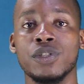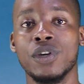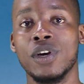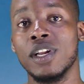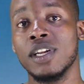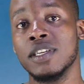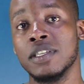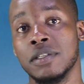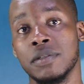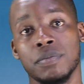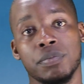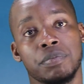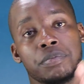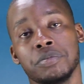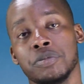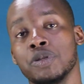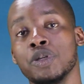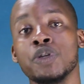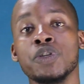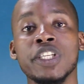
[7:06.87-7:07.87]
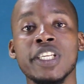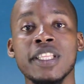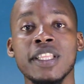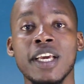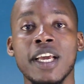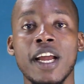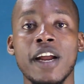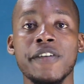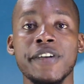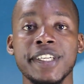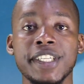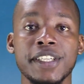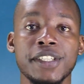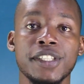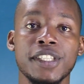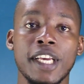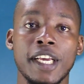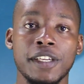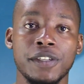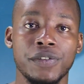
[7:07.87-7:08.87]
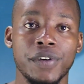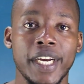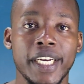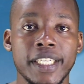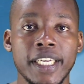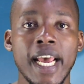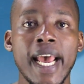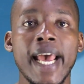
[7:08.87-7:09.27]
dollars using the current exchange rate.